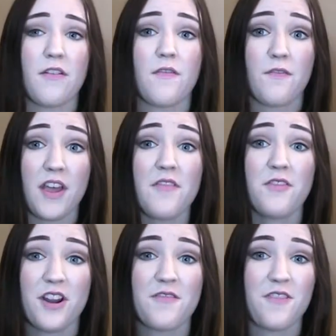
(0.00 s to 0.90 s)

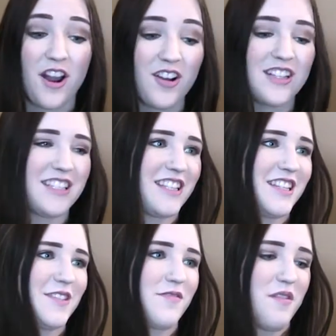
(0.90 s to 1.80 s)
favorite
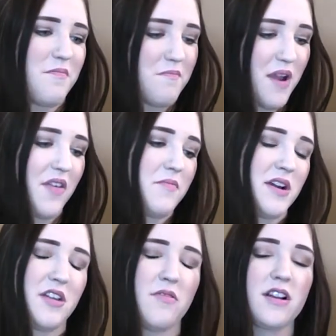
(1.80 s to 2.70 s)
fragrances from Bath &
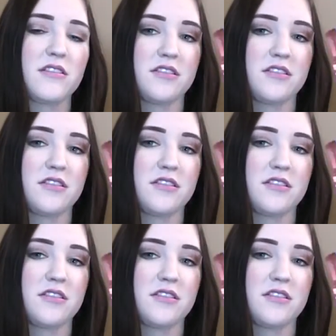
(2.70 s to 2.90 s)
Body Works.